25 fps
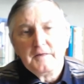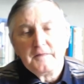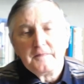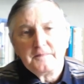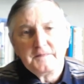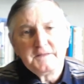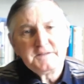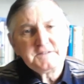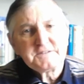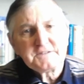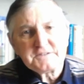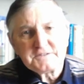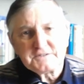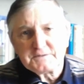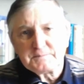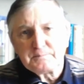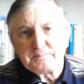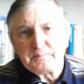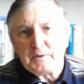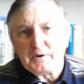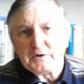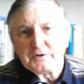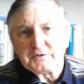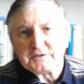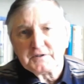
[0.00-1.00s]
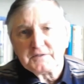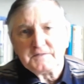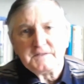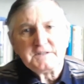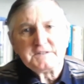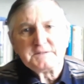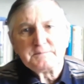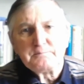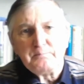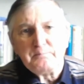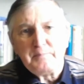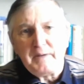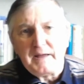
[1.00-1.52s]
This spot,
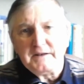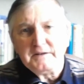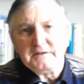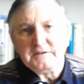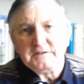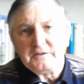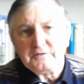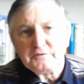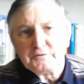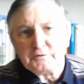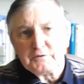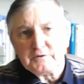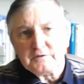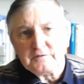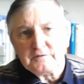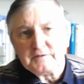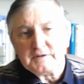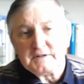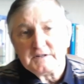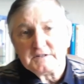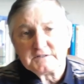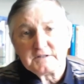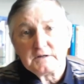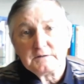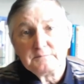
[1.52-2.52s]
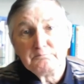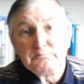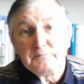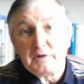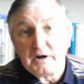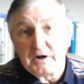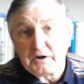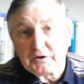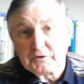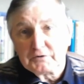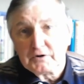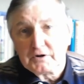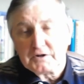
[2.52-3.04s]
this bend in the river, is a
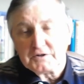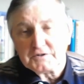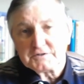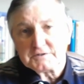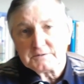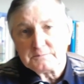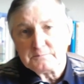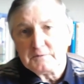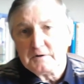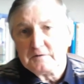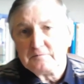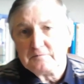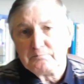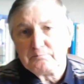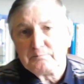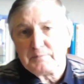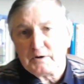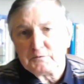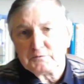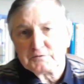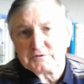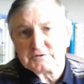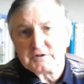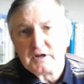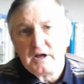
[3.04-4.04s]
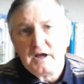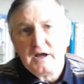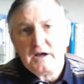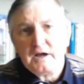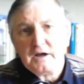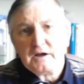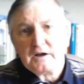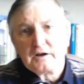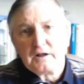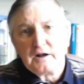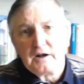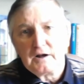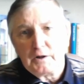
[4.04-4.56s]
microcosm of
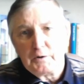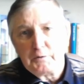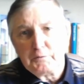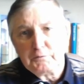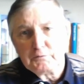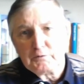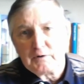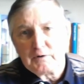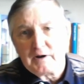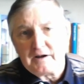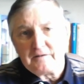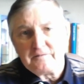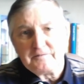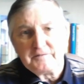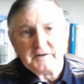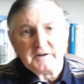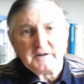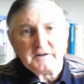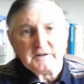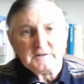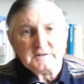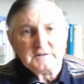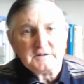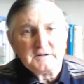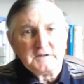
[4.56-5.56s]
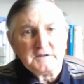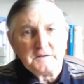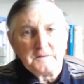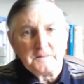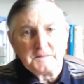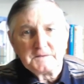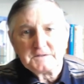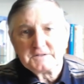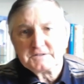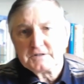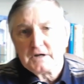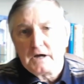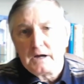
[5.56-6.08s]
post-colonial Africa at
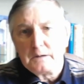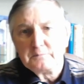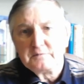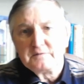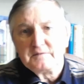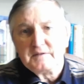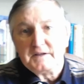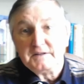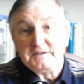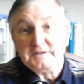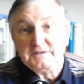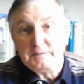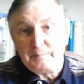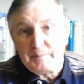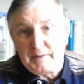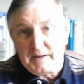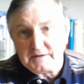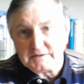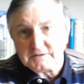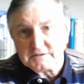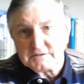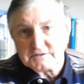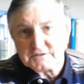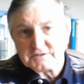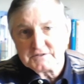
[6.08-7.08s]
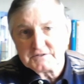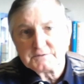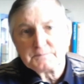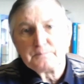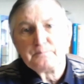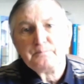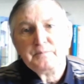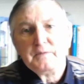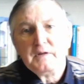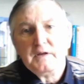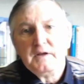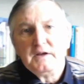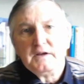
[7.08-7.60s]
the time of independence,
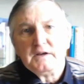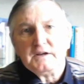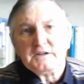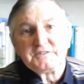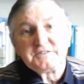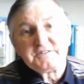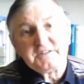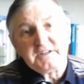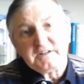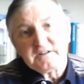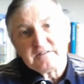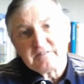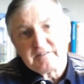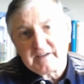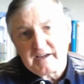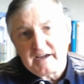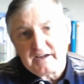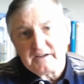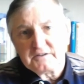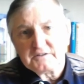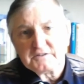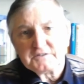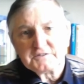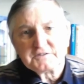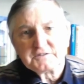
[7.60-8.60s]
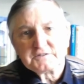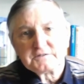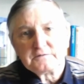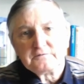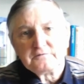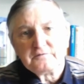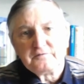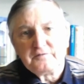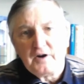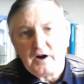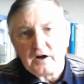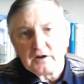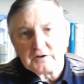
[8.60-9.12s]
a scene of chaos,
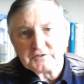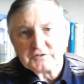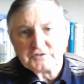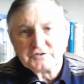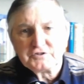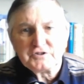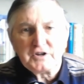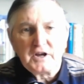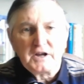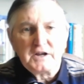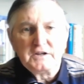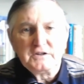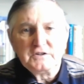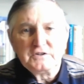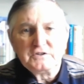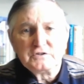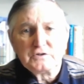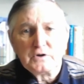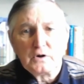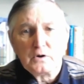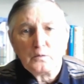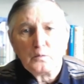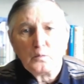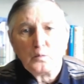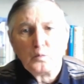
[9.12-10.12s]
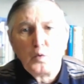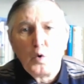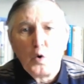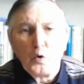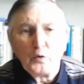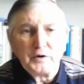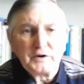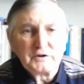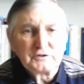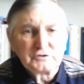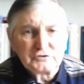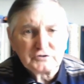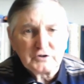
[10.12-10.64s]
violent change,
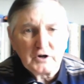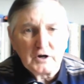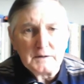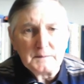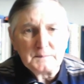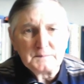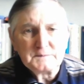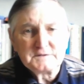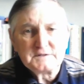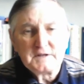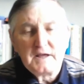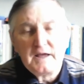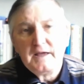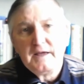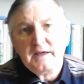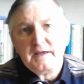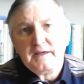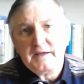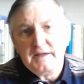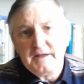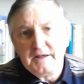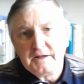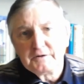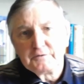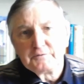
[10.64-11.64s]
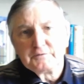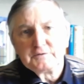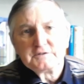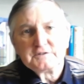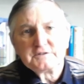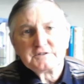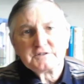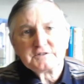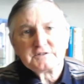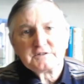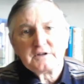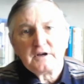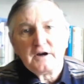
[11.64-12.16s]
warring tribes,
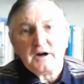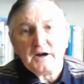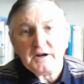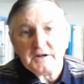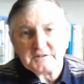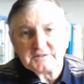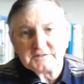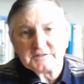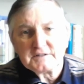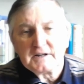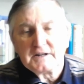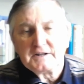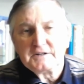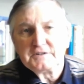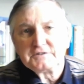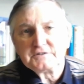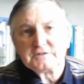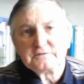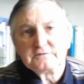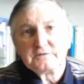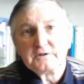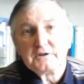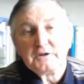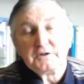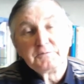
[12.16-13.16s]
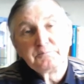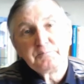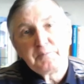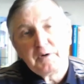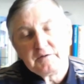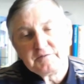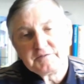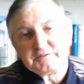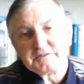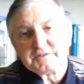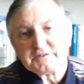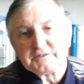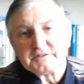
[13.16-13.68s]
ignorance, isolation and
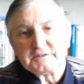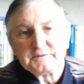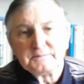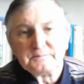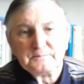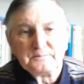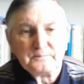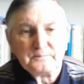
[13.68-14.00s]
poverty.